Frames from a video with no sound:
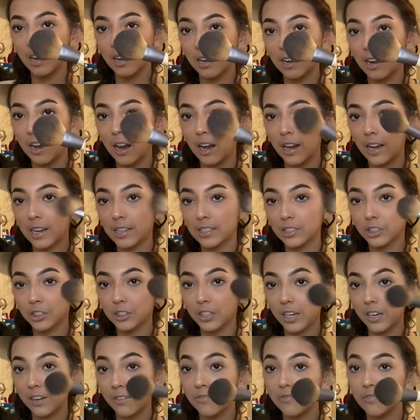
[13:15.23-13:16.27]
I guess just
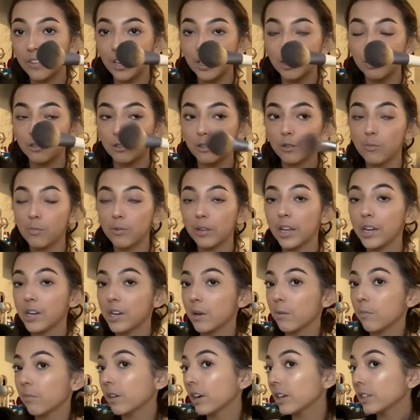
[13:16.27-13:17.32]
like a facial
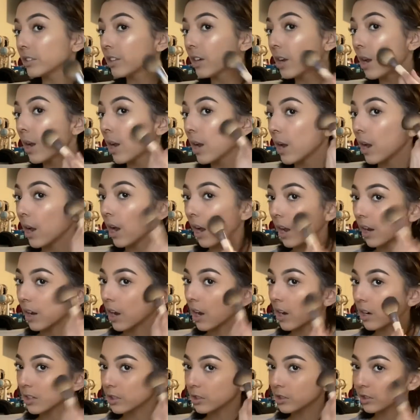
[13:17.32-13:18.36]
blending brush. I
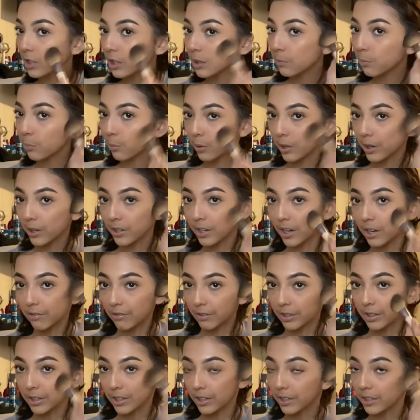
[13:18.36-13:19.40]
kind of just like blend
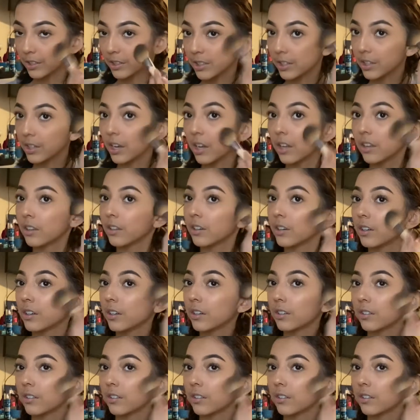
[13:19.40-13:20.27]
everything together.